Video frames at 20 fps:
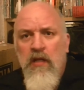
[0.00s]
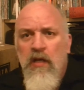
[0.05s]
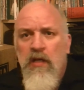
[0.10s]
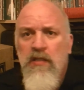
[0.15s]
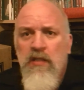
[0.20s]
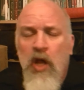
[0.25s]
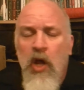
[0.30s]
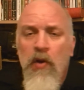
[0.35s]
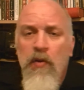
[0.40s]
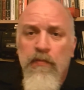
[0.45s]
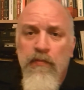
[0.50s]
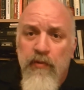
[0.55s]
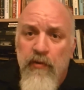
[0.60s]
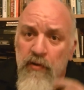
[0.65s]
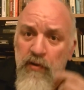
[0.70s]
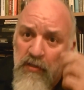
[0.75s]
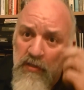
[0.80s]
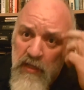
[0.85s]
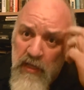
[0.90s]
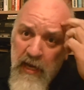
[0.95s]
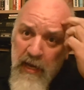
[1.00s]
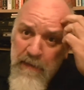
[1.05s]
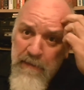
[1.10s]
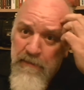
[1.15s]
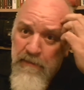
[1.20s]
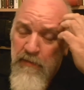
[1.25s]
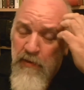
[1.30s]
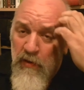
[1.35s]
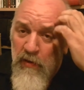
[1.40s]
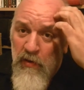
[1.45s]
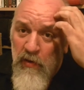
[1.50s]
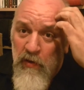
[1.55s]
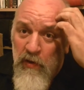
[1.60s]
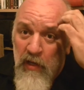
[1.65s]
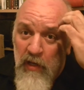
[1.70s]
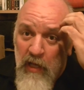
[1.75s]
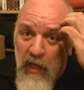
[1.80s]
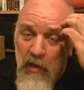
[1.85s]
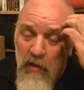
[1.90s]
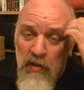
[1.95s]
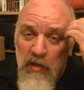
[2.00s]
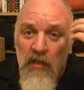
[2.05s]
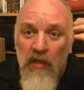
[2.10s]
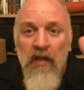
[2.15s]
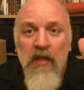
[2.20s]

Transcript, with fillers: As homebrewers and that, not long ago,